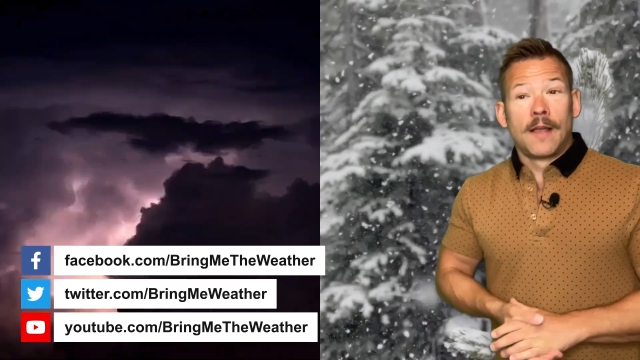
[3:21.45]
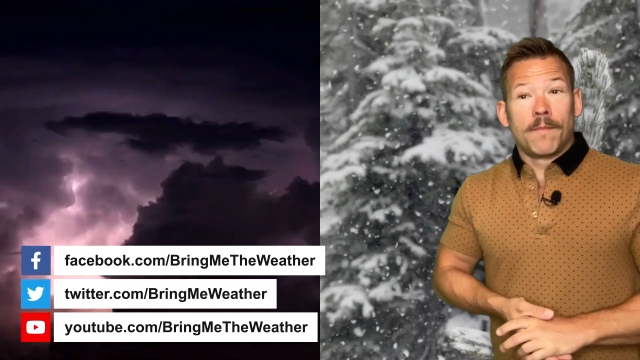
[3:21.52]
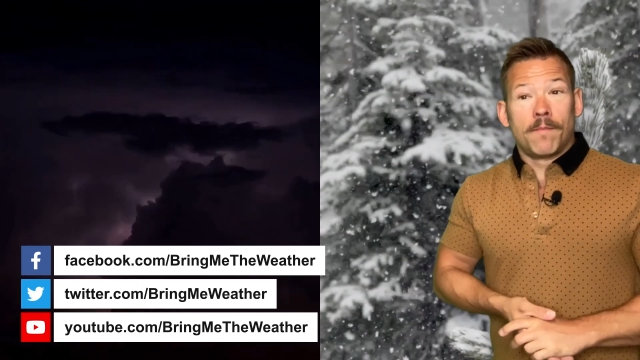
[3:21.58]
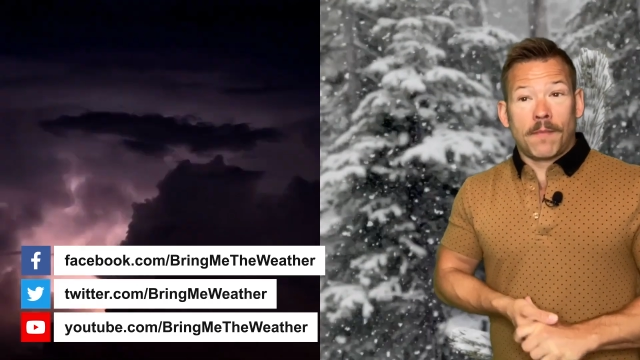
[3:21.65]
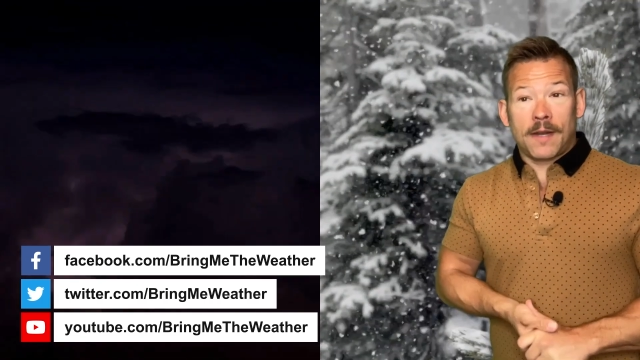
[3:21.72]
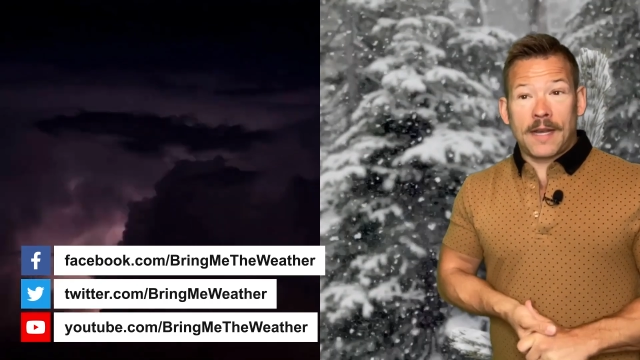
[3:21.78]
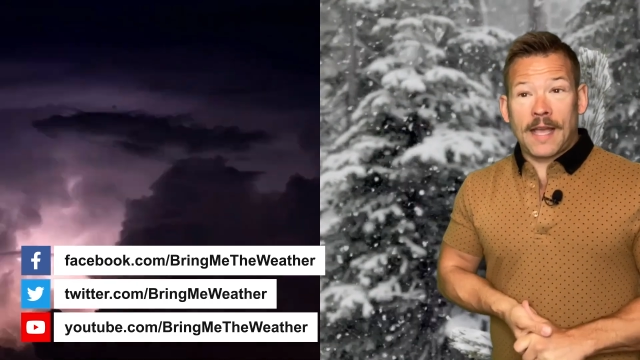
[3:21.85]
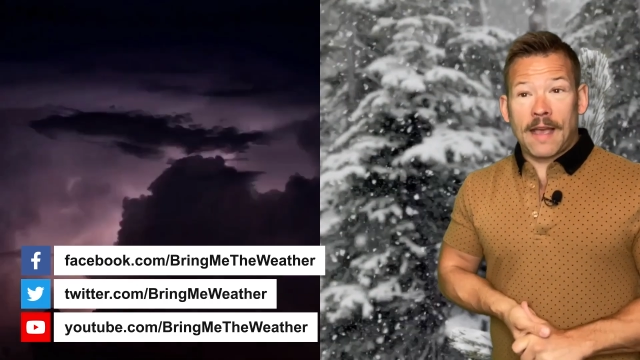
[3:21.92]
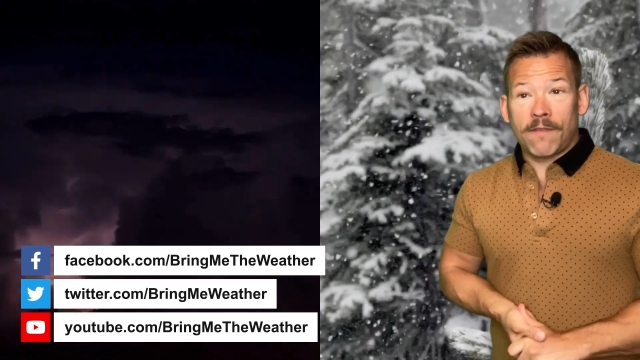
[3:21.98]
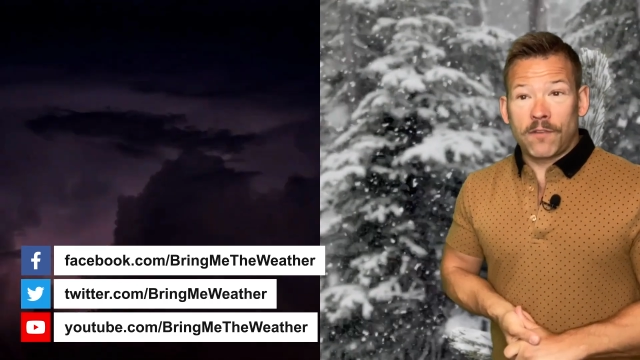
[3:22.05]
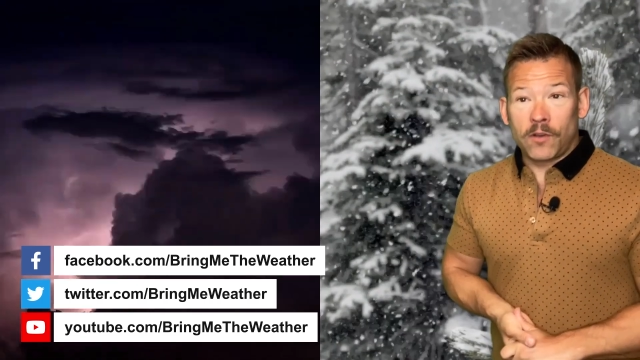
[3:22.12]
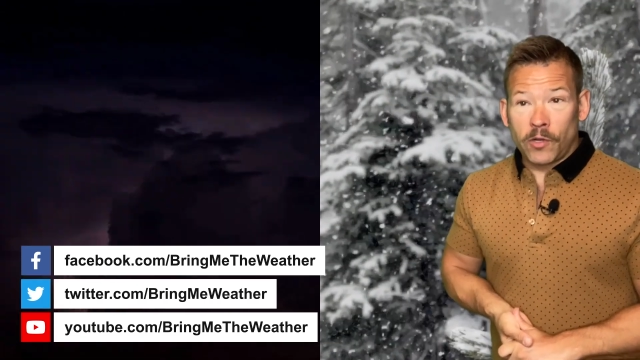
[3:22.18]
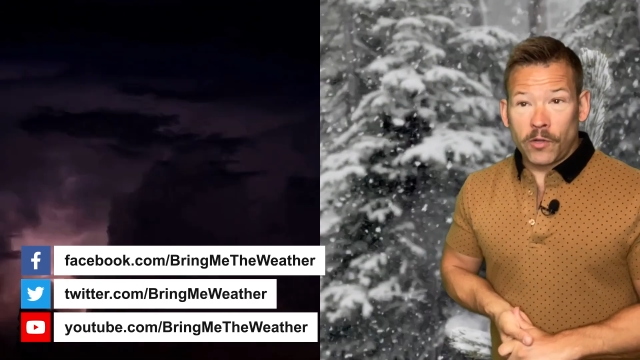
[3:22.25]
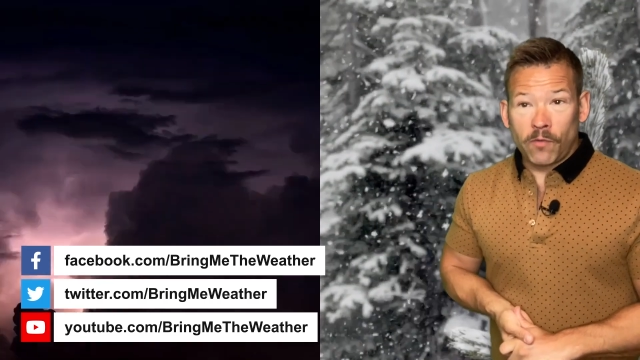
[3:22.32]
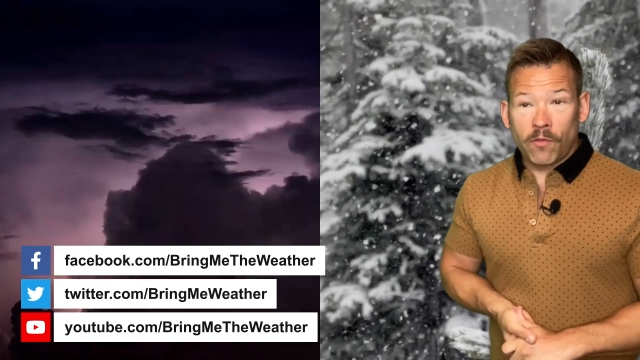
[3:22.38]
Monday
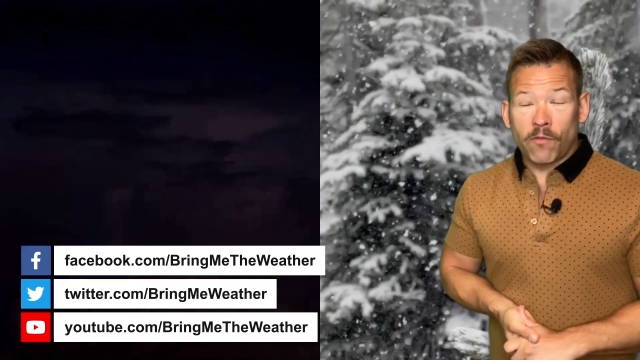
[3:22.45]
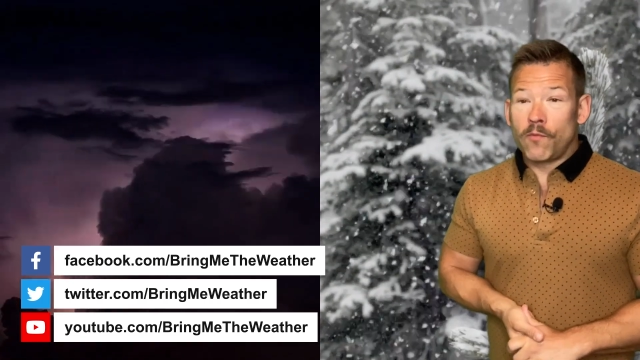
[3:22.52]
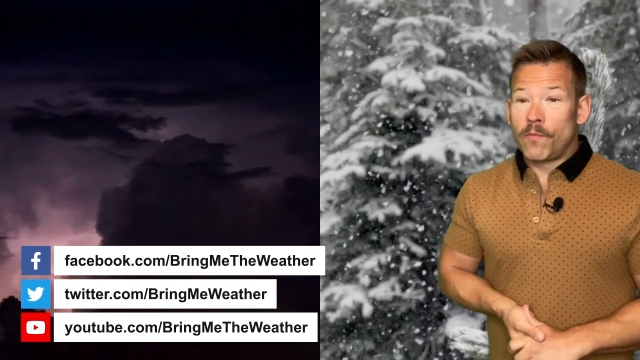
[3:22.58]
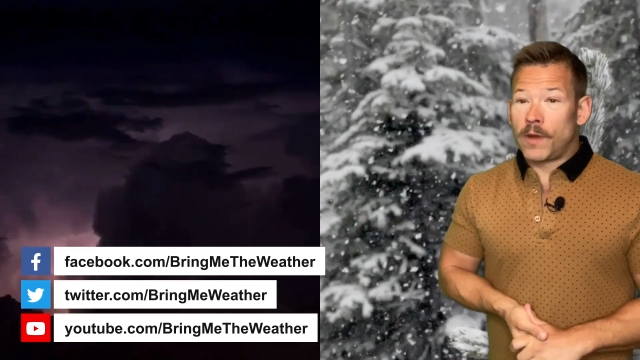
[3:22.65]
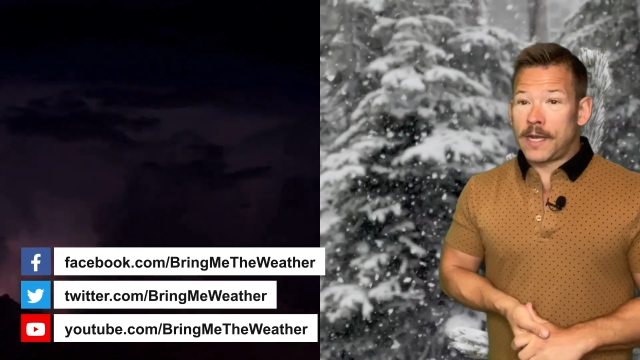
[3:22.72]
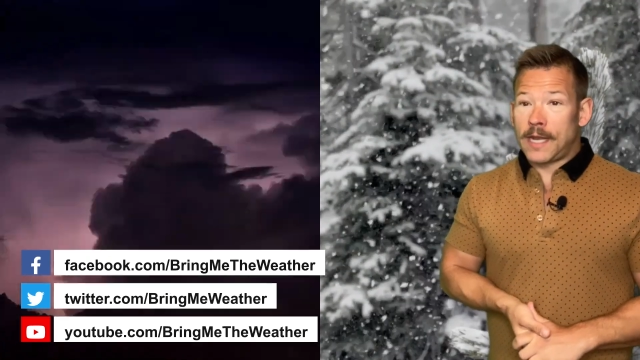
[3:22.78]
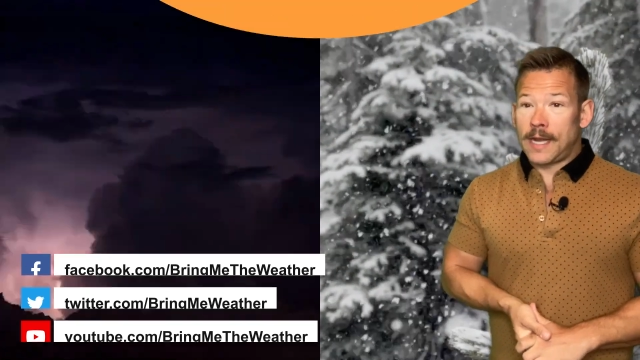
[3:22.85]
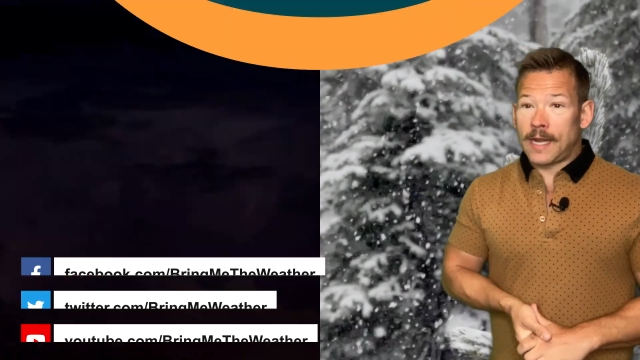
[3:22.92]
afternoon through Monday